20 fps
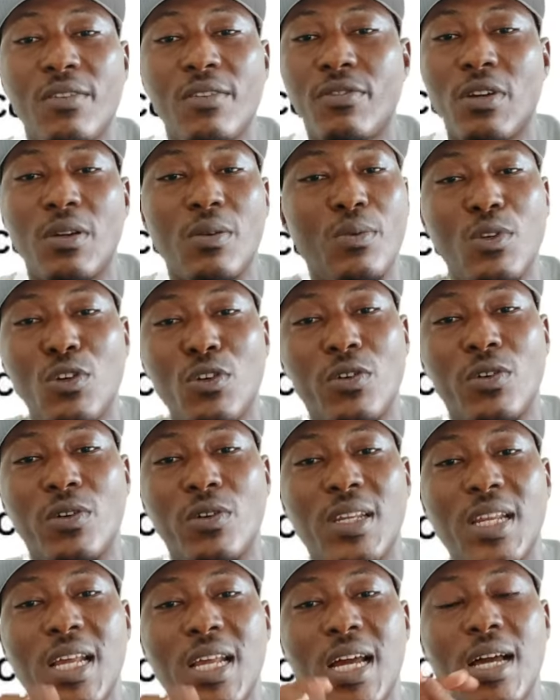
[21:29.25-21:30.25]
No,
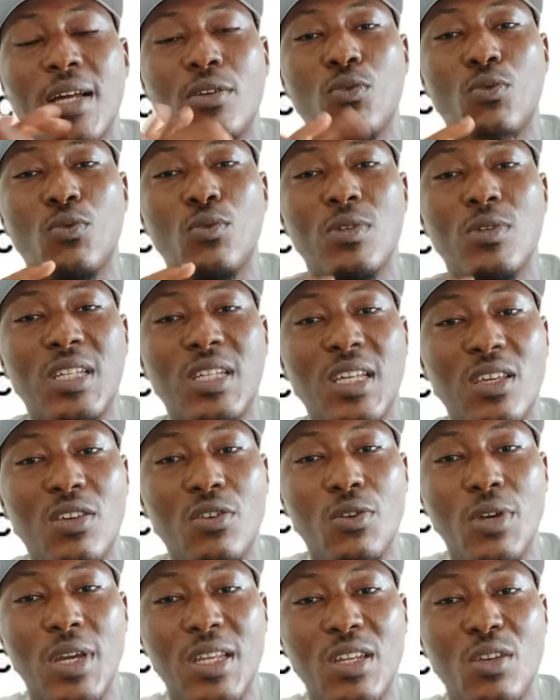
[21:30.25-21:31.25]
that won't take you
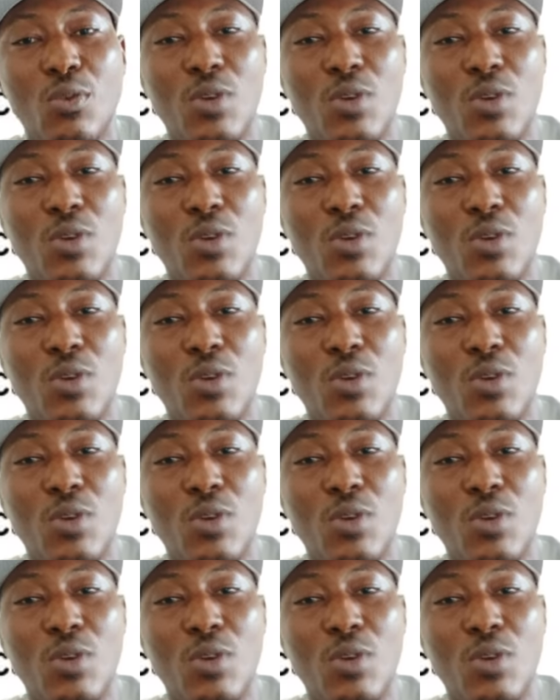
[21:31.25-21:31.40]
anywhere.